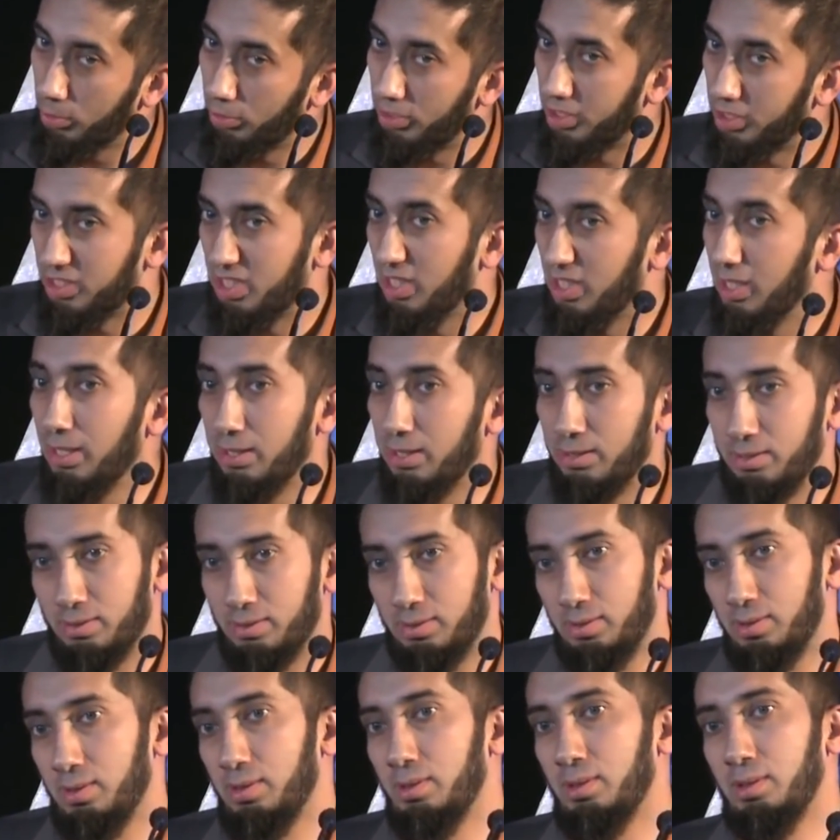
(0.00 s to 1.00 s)
them when you're a
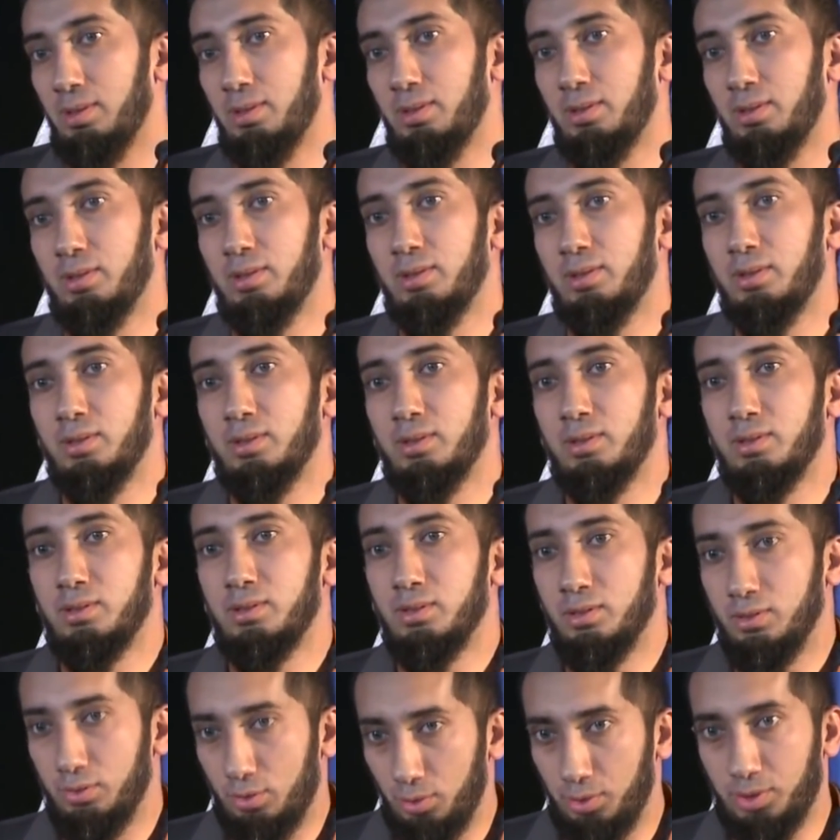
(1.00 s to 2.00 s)
teen.
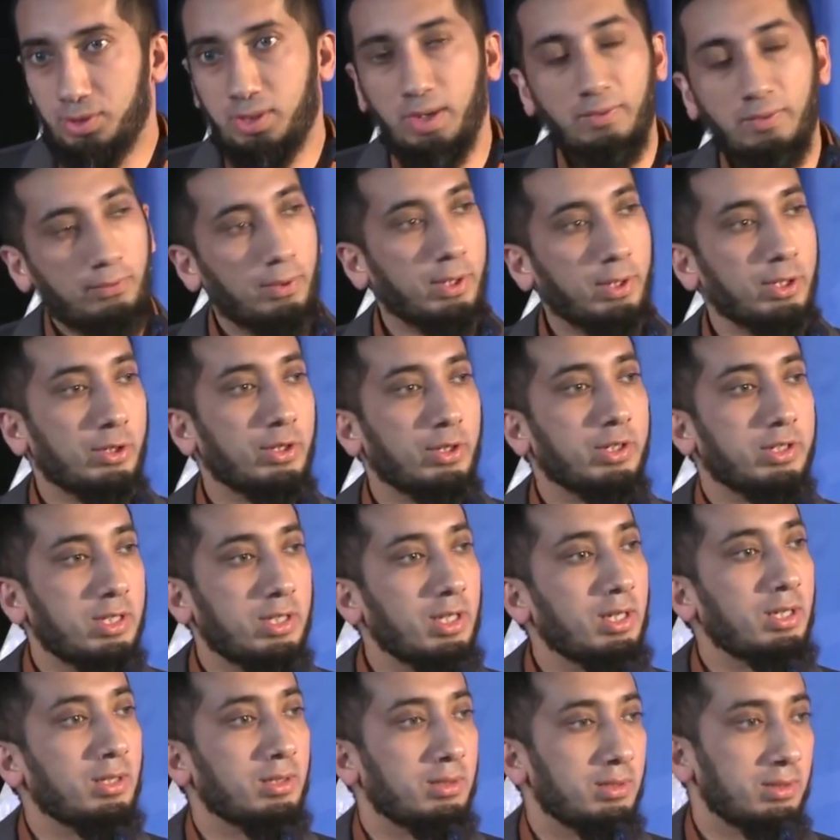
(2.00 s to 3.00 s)
Do stuff when you're a
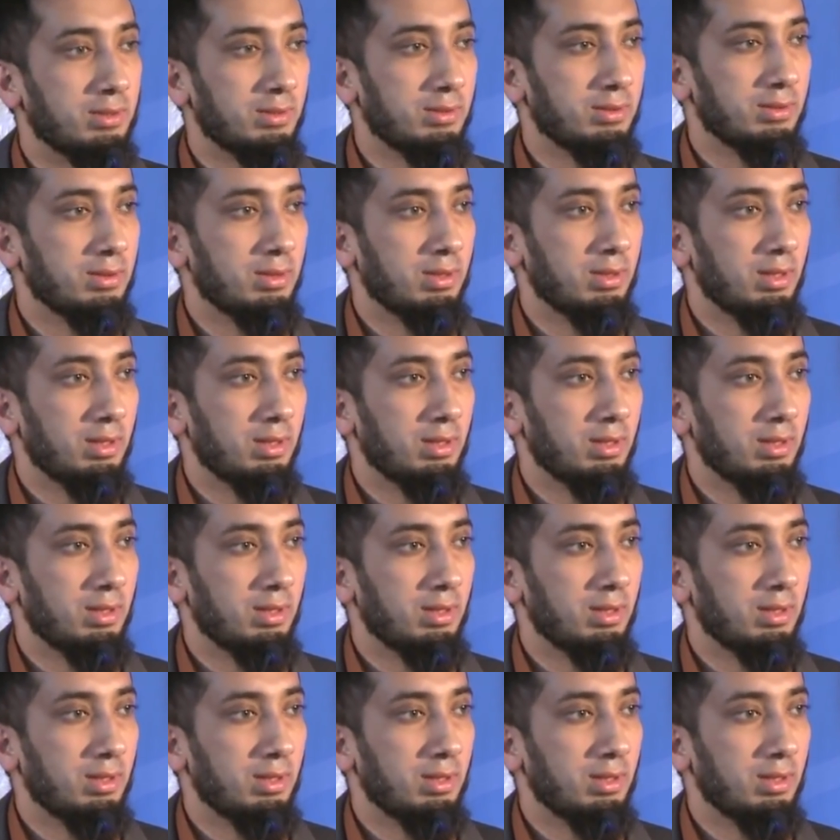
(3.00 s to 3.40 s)
teen.